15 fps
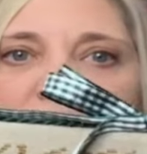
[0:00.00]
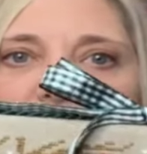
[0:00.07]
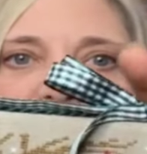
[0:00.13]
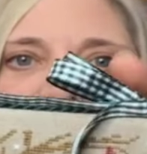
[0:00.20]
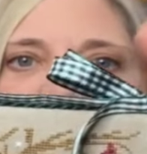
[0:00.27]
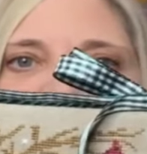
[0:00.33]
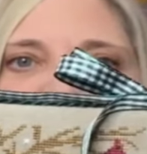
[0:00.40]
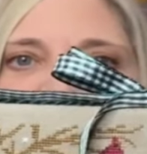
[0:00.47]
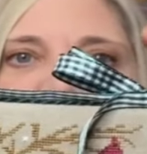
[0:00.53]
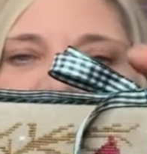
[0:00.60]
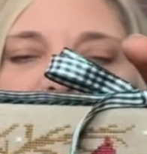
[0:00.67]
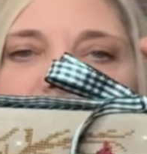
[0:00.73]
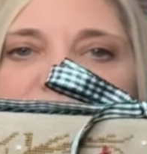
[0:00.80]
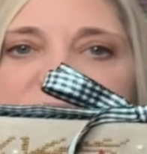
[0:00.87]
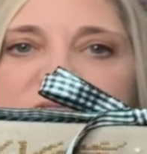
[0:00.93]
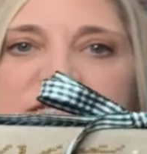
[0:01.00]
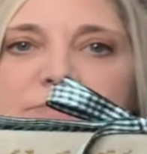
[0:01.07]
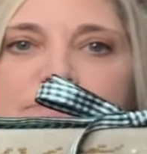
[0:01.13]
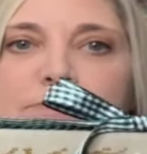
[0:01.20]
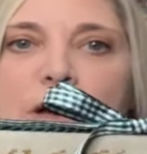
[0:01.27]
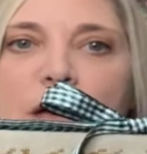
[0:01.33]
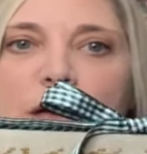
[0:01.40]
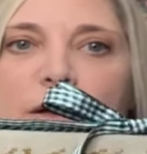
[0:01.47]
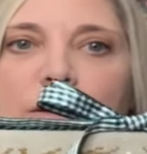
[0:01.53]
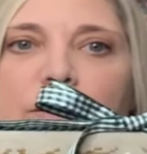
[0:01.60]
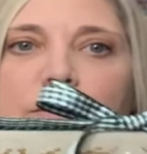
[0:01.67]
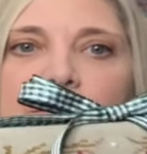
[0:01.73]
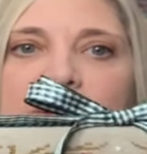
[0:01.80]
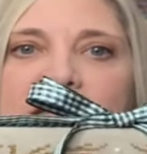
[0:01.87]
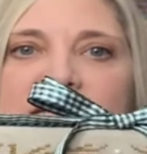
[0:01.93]
and then this
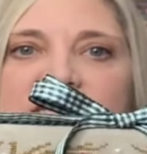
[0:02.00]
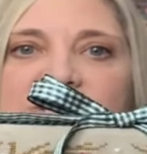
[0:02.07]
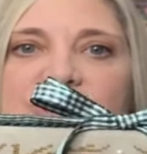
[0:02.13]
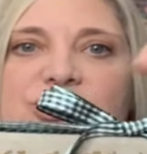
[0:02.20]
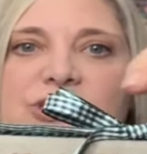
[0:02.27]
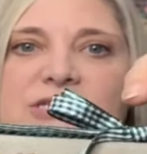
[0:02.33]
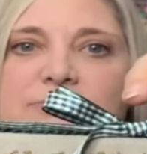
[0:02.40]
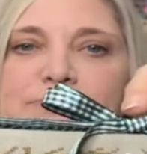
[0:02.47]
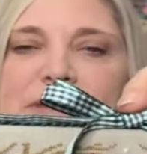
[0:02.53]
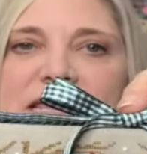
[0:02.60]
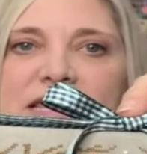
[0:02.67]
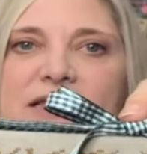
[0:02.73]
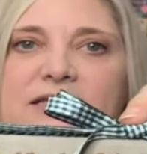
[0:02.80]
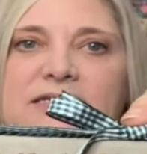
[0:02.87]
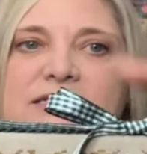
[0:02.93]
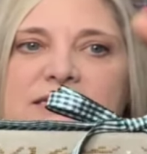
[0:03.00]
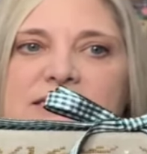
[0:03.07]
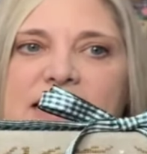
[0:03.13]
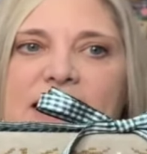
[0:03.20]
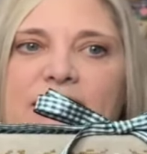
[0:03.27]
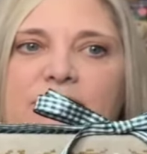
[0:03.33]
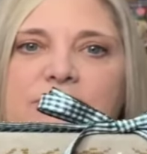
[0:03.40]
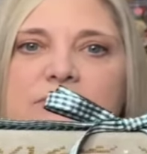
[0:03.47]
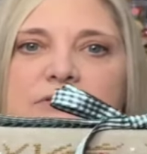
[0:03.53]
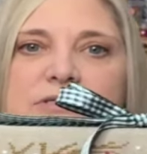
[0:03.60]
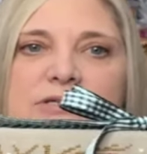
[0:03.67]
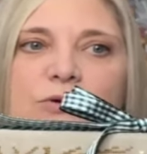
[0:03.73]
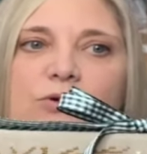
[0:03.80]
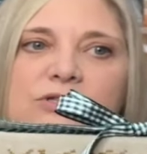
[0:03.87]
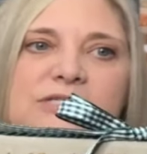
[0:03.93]
bow is just pinned down
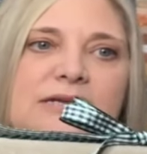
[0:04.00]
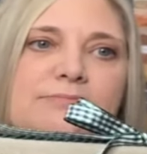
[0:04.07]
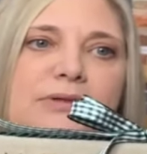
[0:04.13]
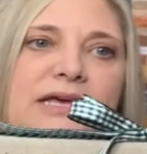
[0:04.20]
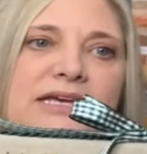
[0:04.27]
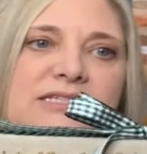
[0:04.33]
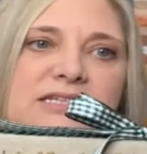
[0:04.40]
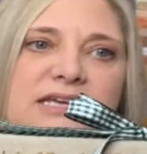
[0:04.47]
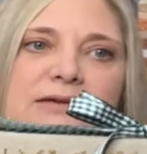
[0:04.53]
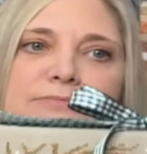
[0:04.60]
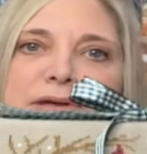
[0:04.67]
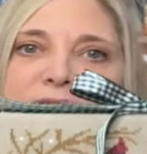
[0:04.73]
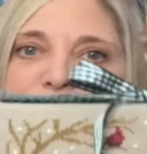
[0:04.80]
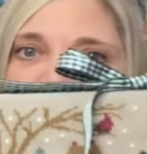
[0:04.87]
to hold it in place. It can be